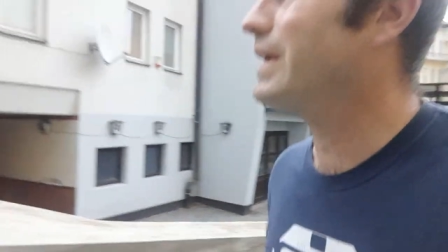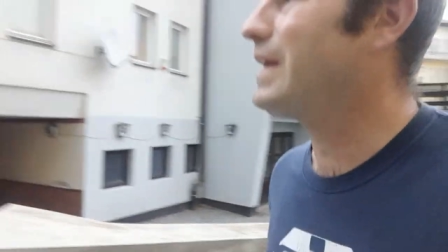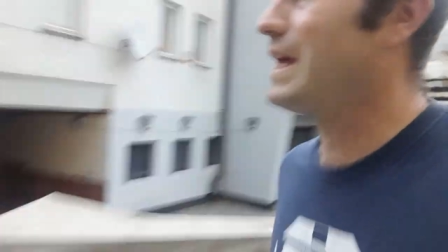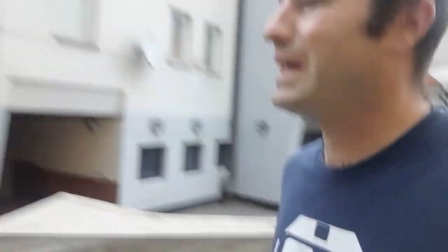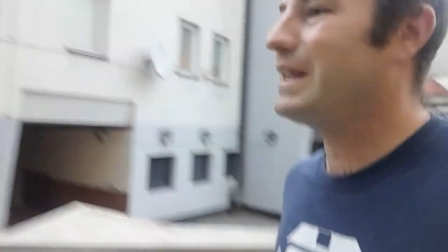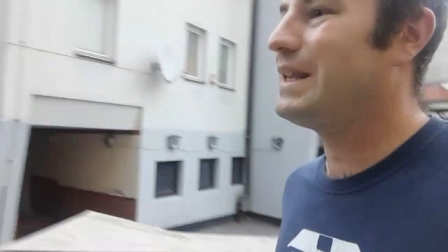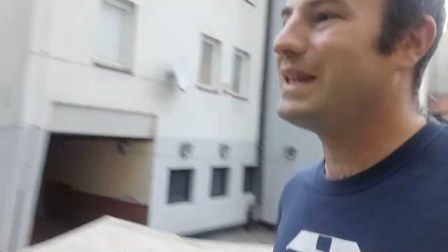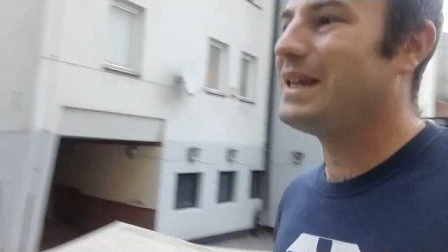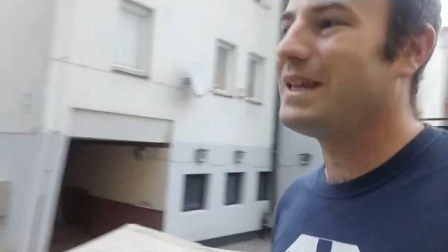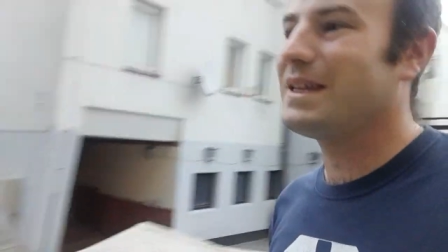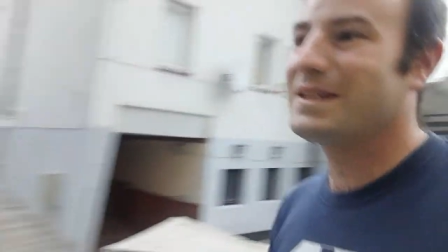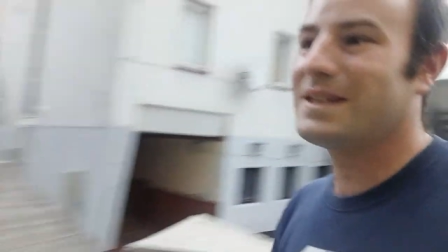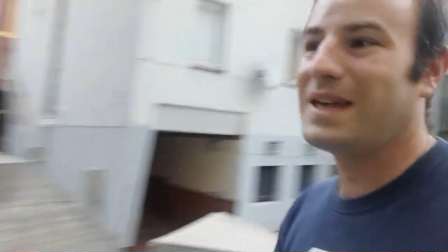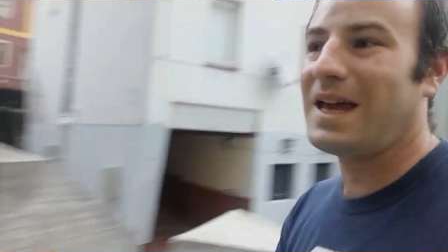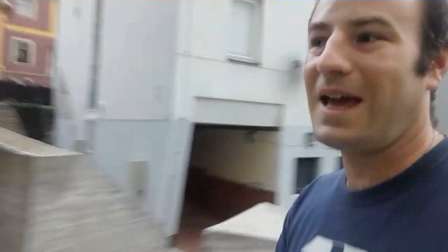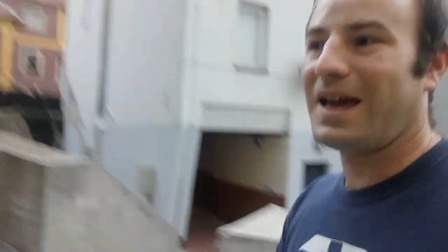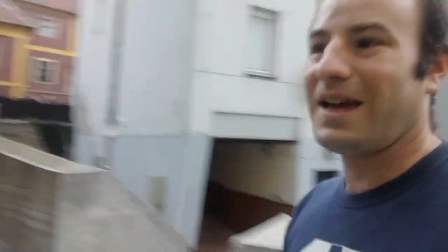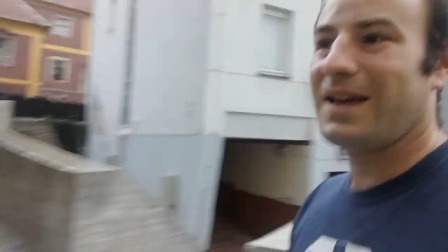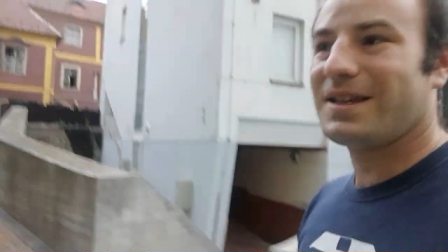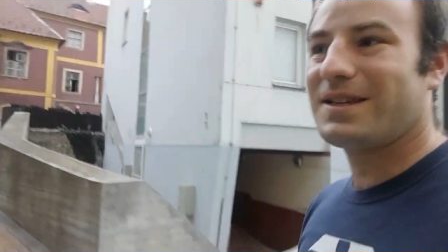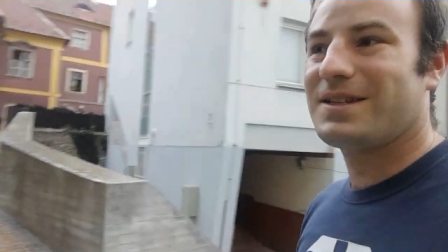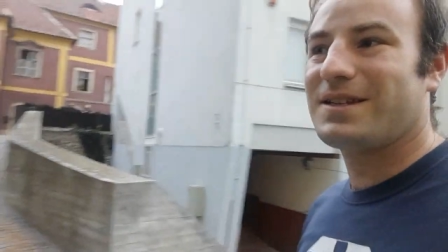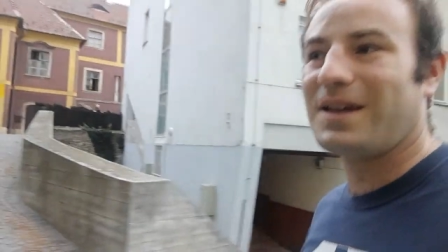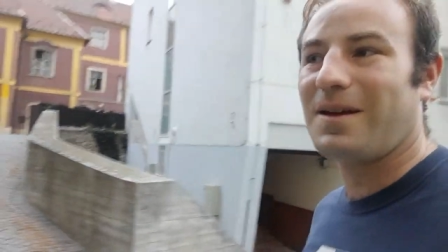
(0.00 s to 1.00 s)
get the
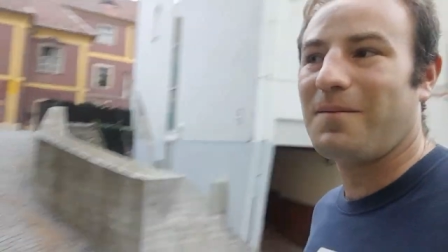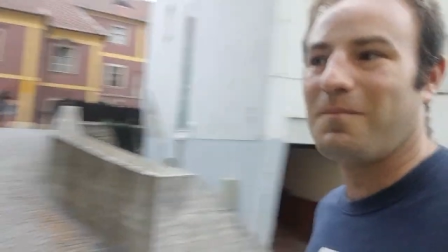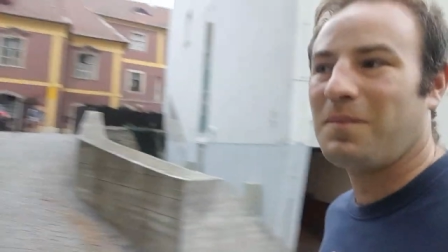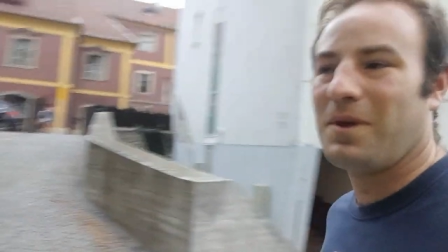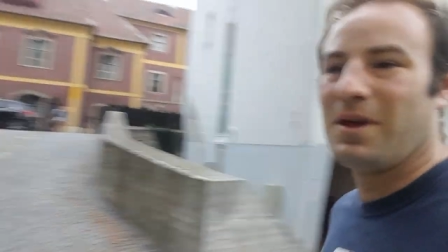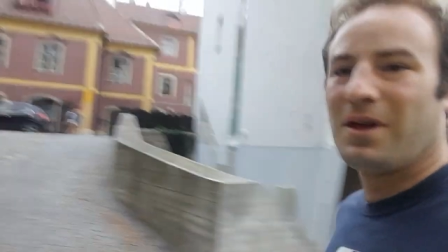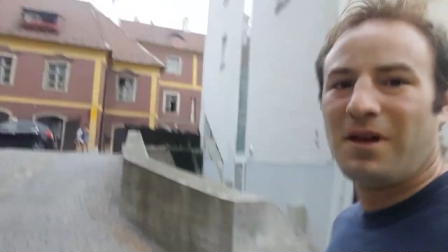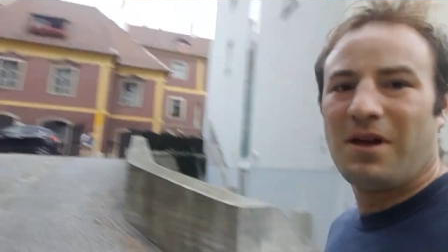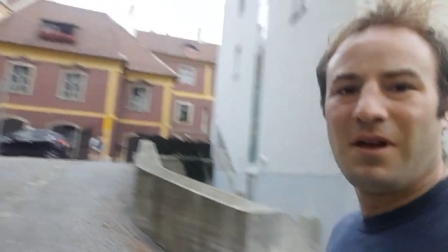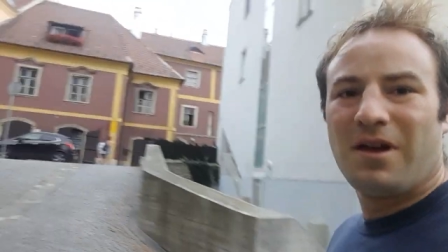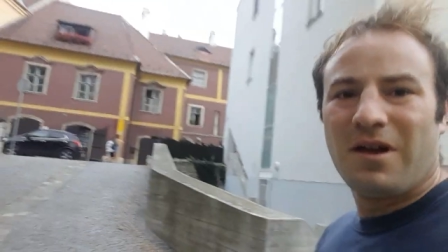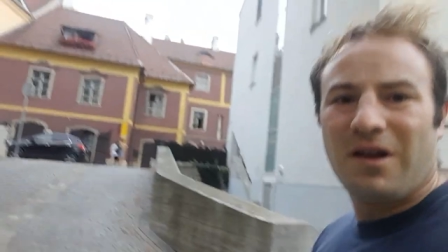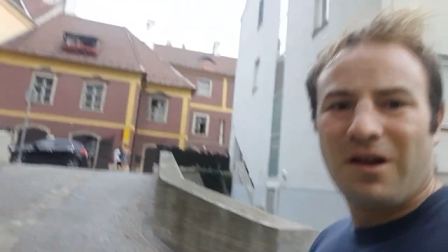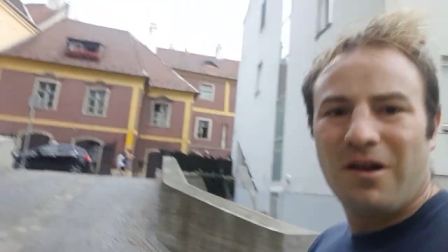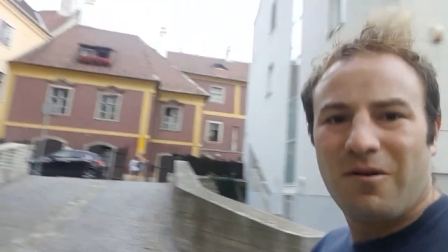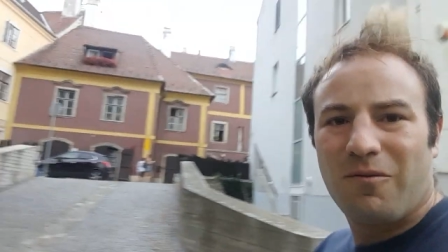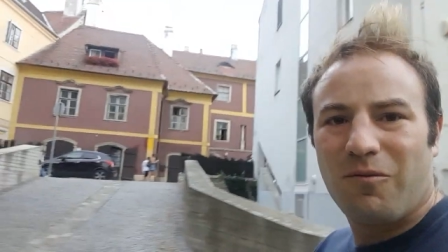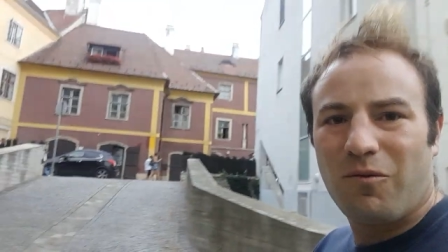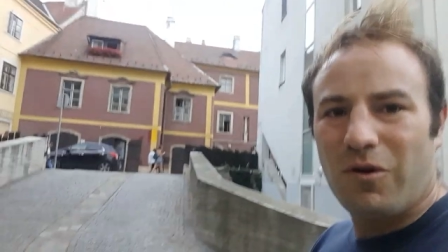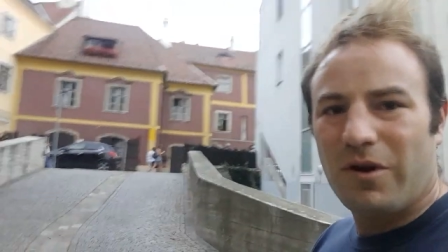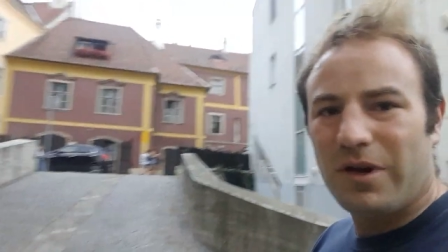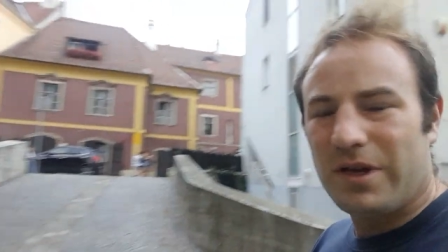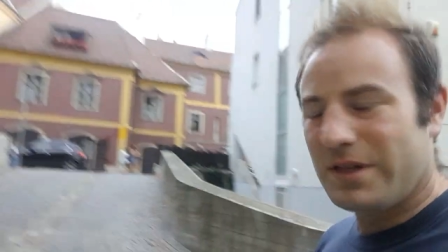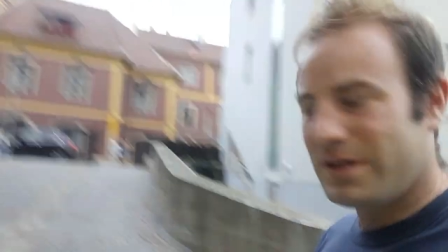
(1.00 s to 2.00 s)
exact
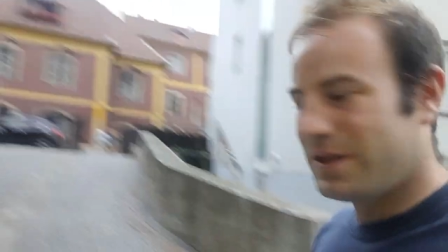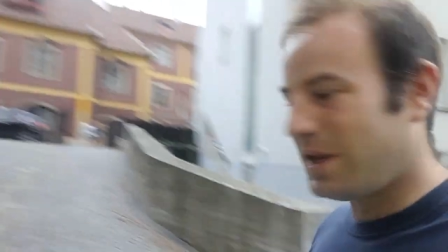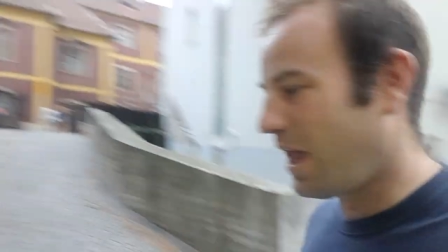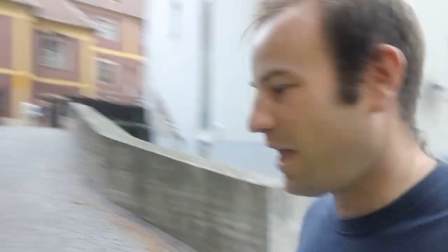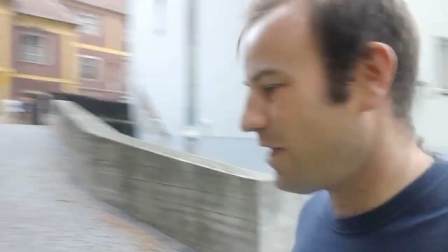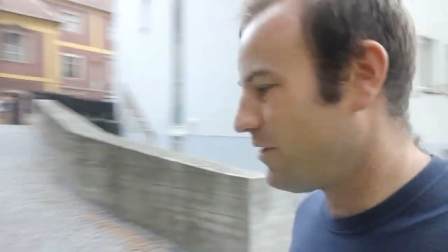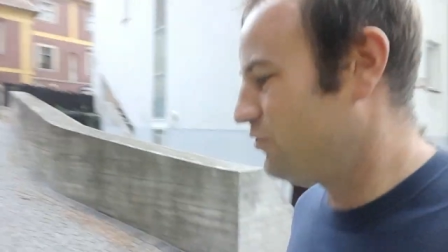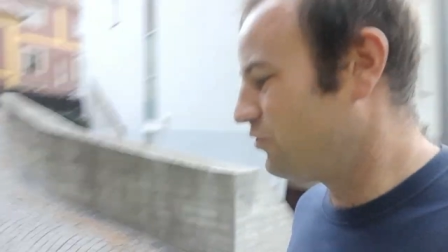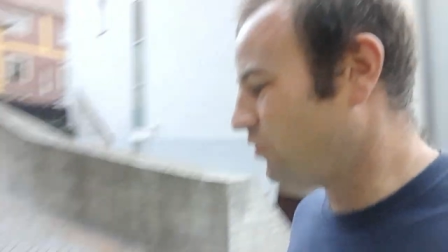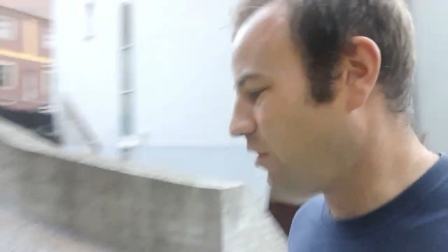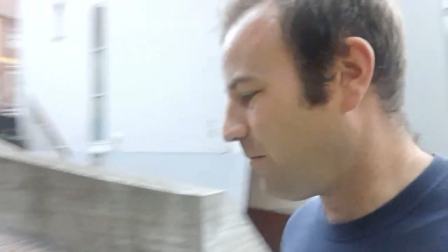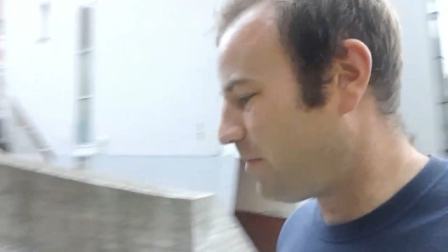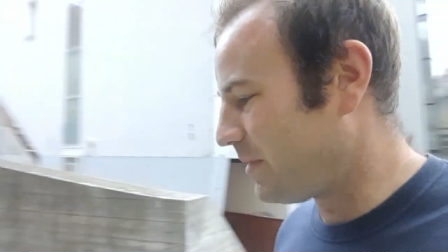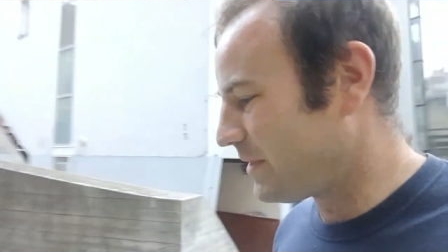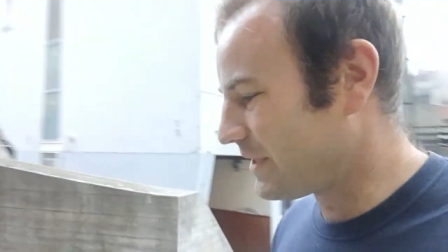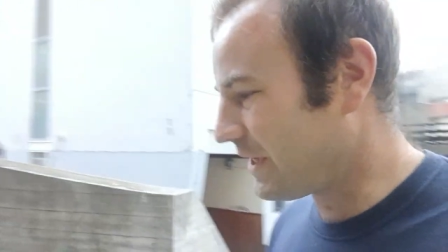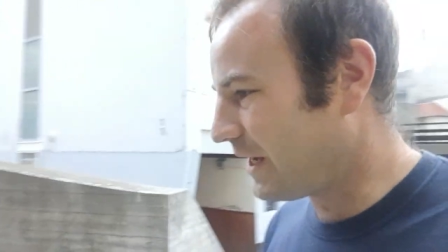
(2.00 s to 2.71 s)
what its job is.